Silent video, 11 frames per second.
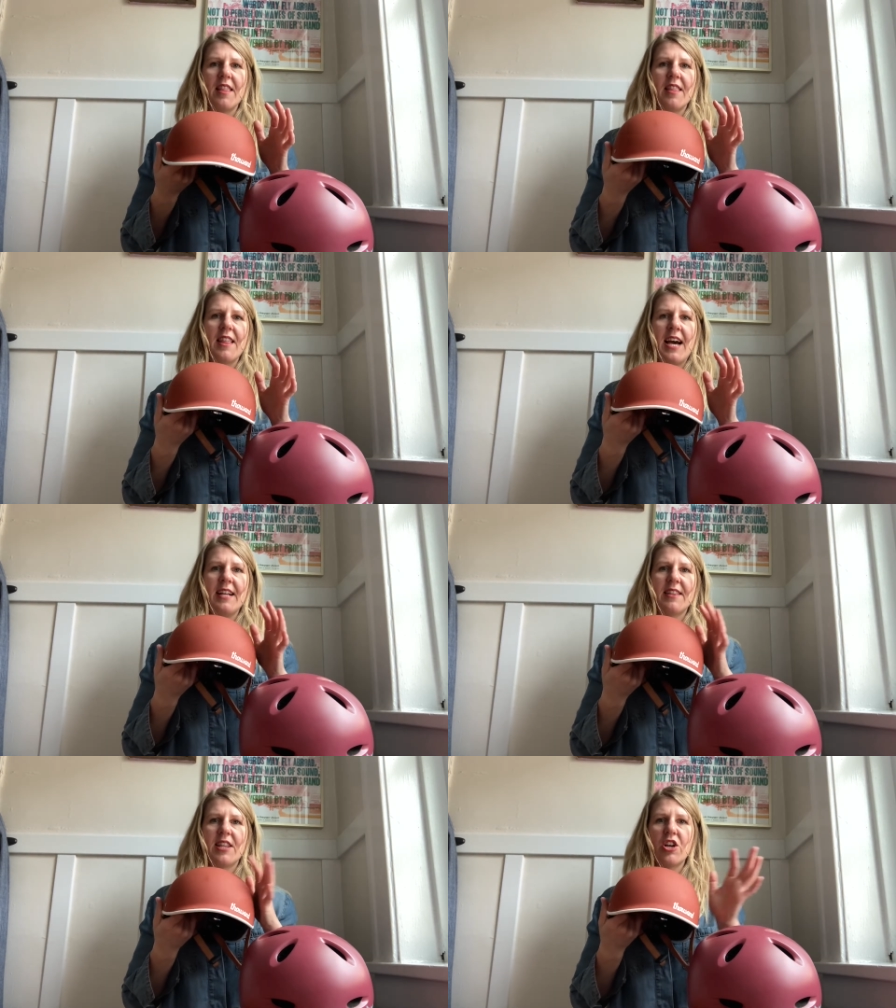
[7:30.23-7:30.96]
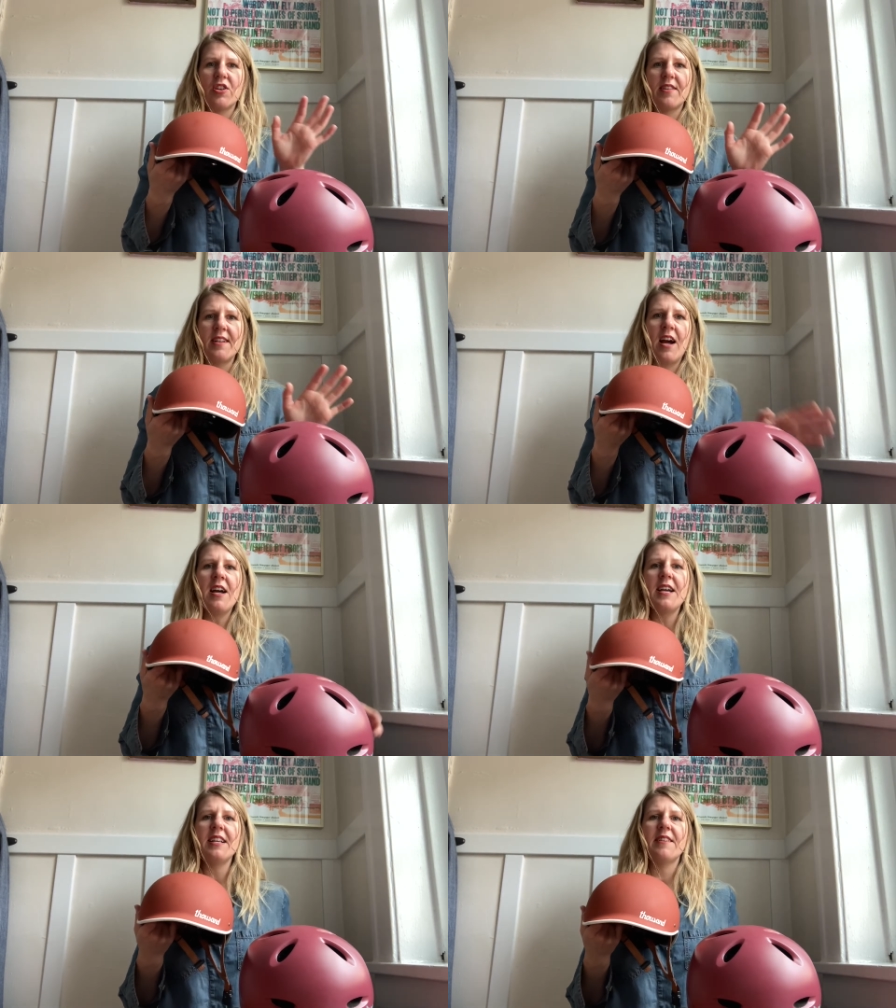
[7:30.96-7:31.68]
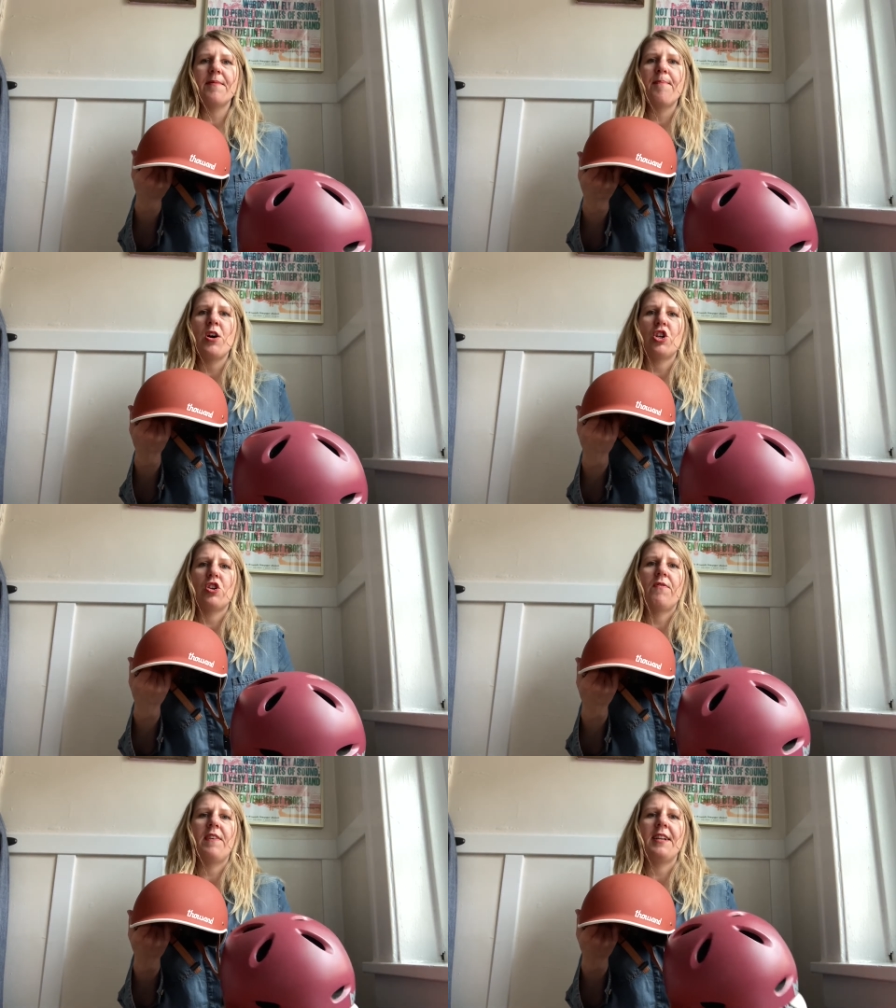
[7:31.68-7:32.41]
that there's not as
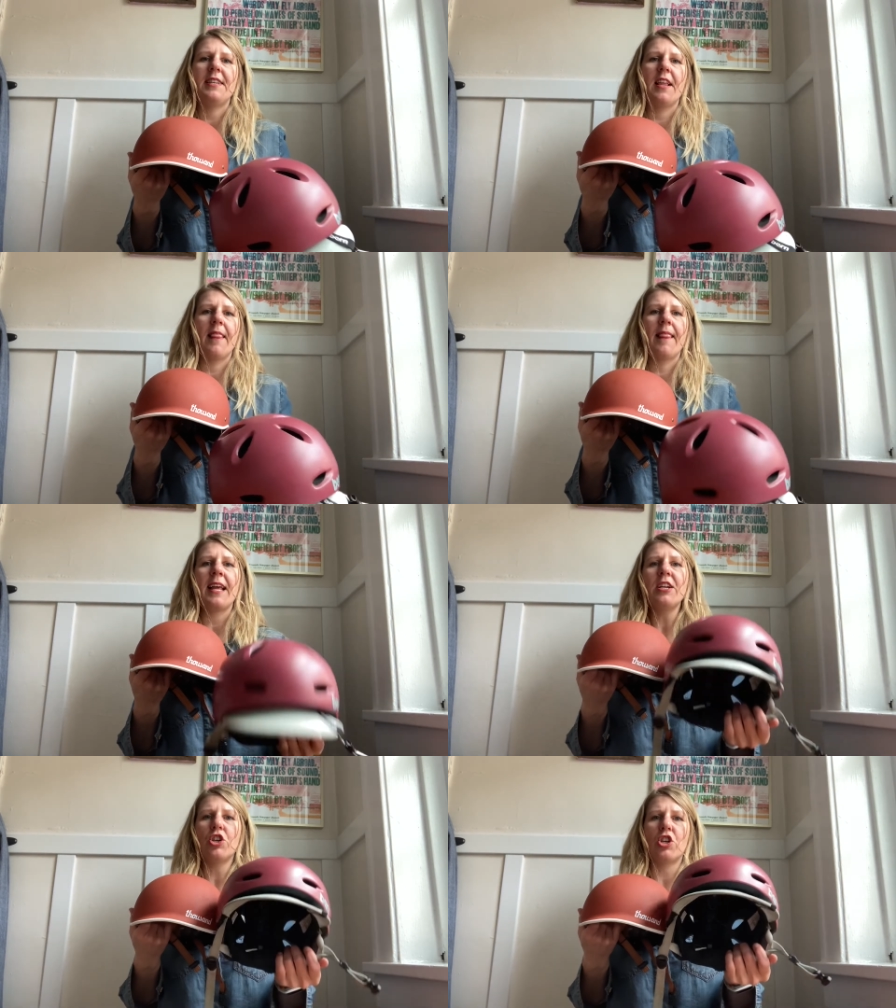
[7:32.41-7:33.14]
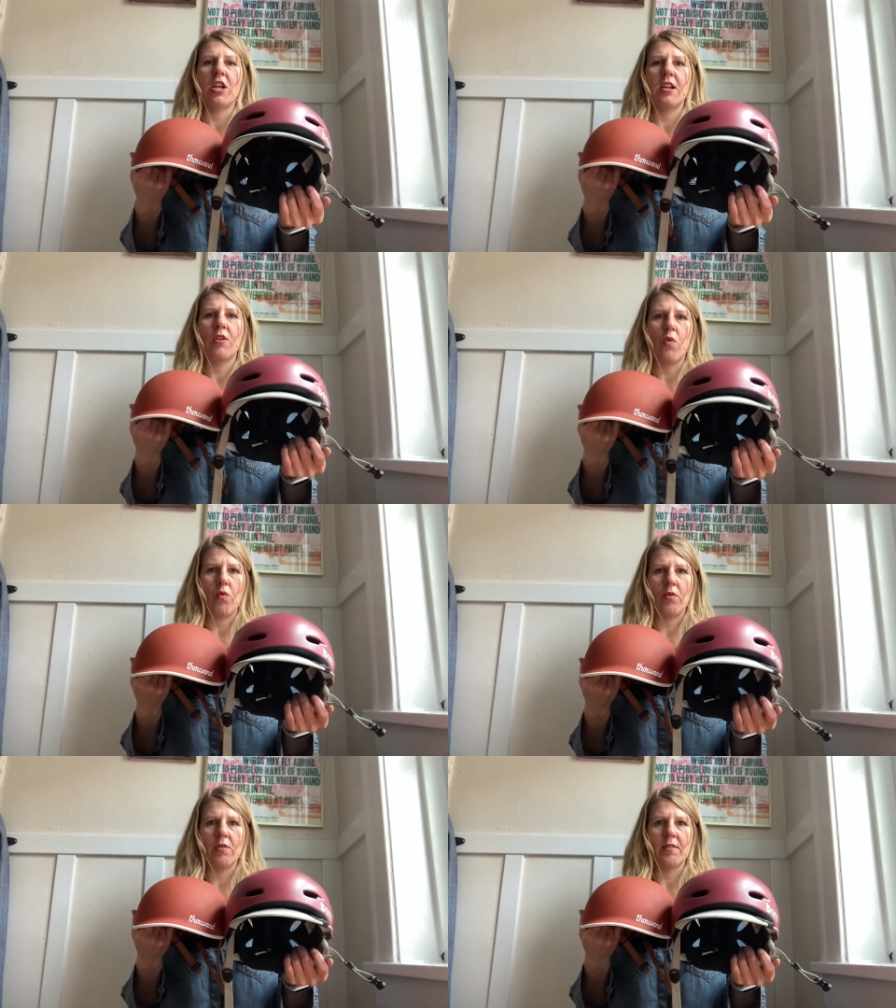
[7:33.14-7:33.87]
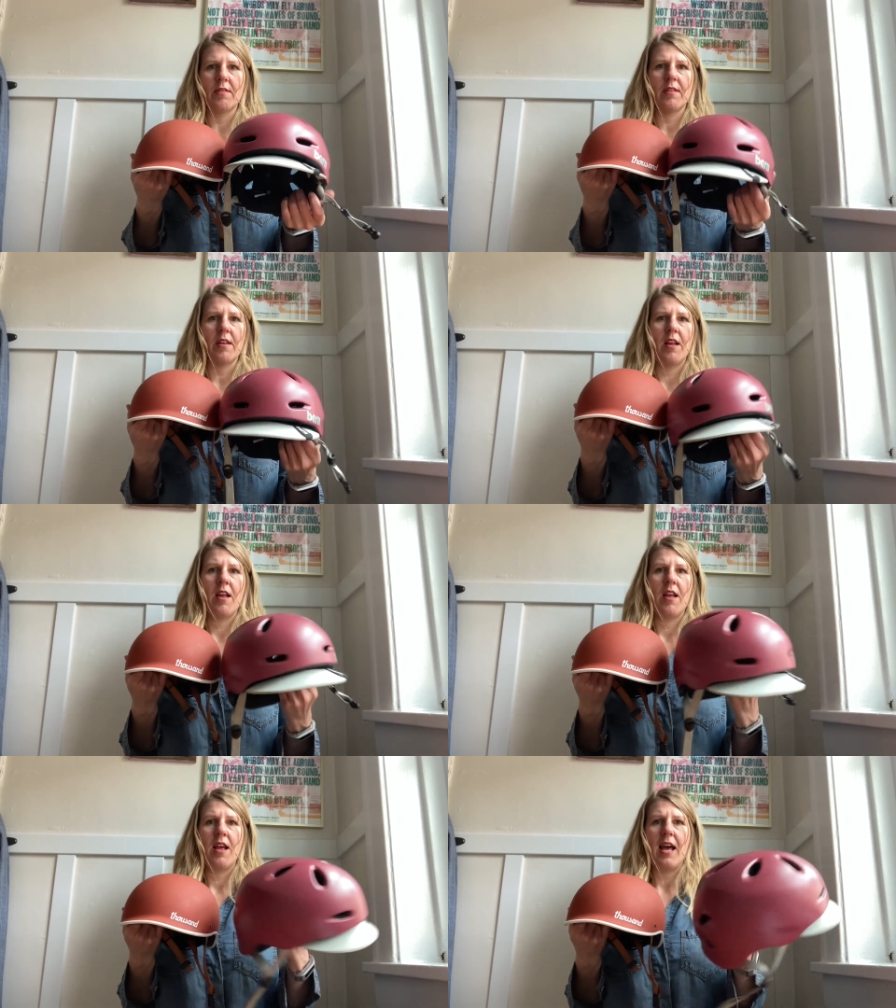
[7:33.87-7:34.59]
much ventilation holes
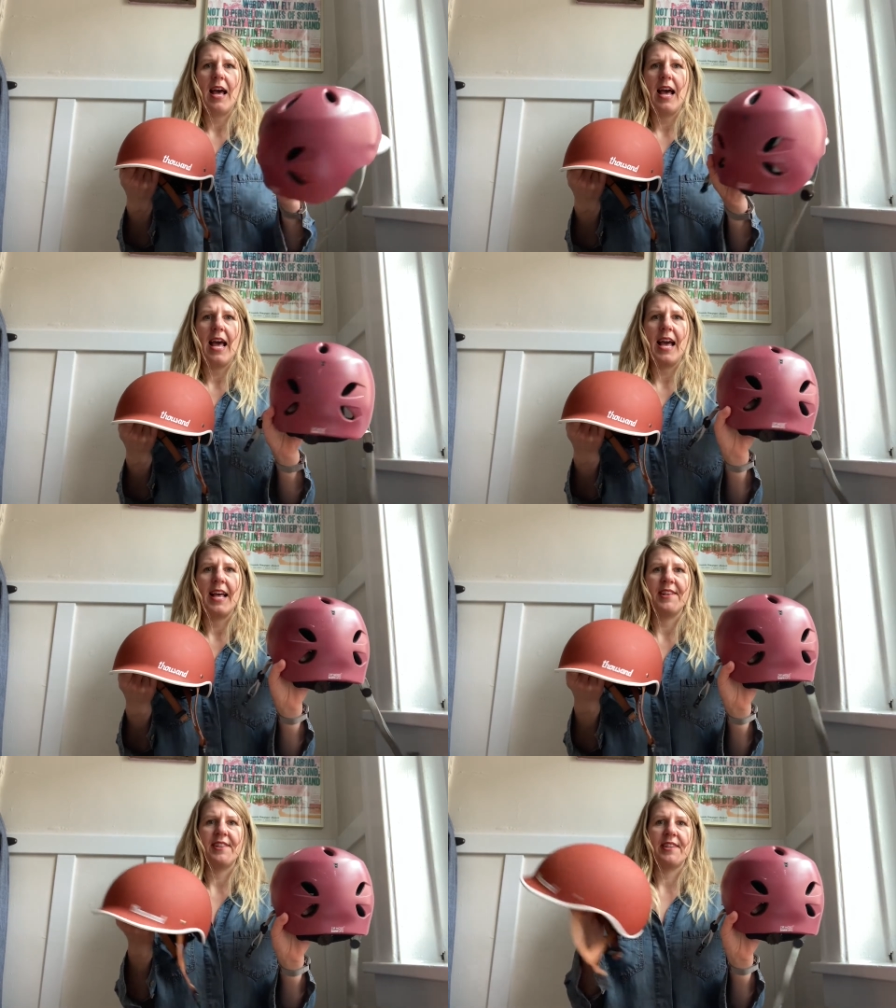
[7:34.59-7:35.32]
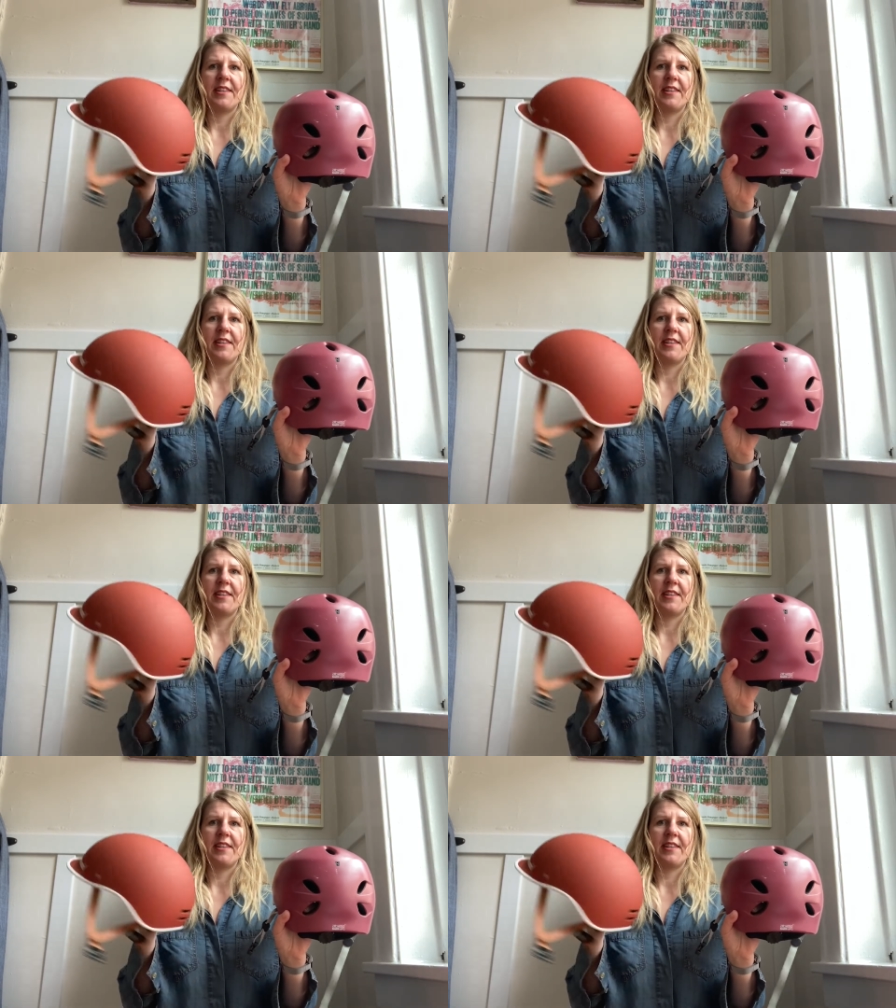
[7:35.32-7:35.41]
as